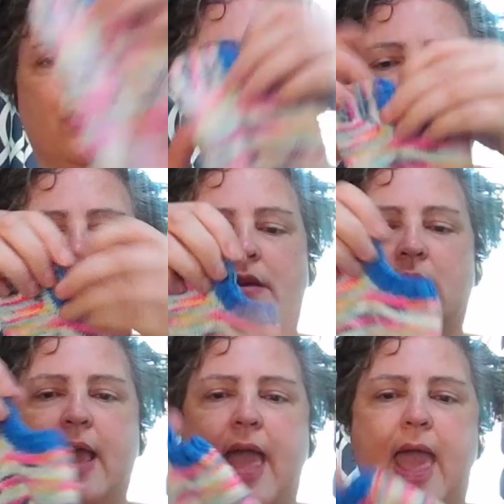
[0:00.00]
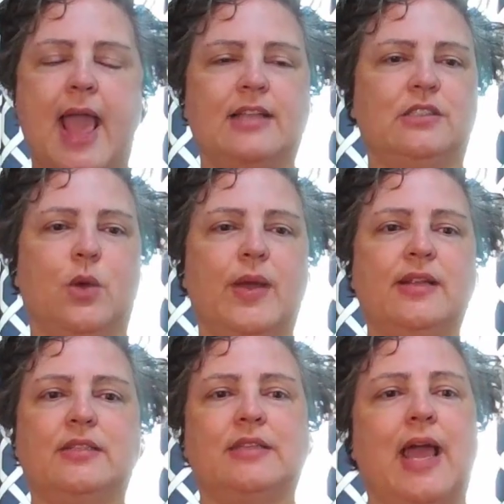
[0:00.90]
the foot. And so
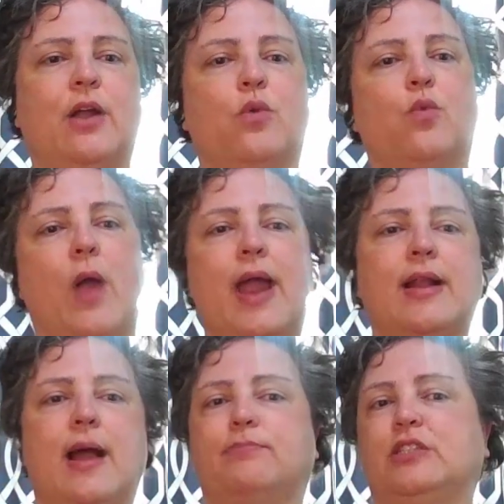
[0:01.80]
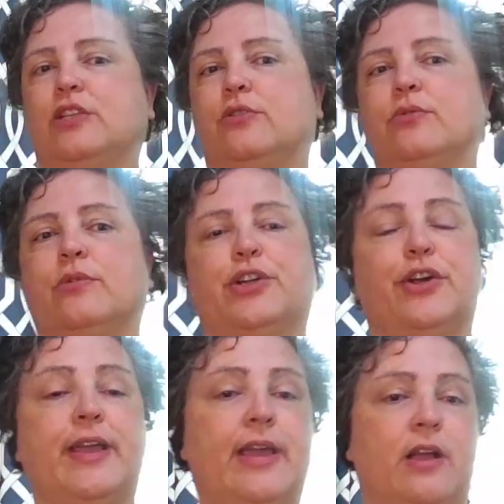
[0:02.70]
it is like right up to
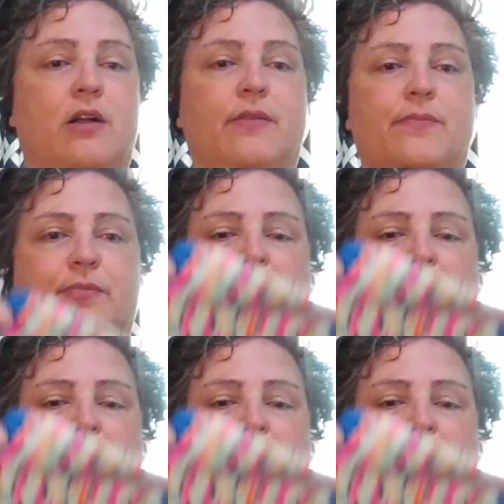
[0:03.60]
your heel.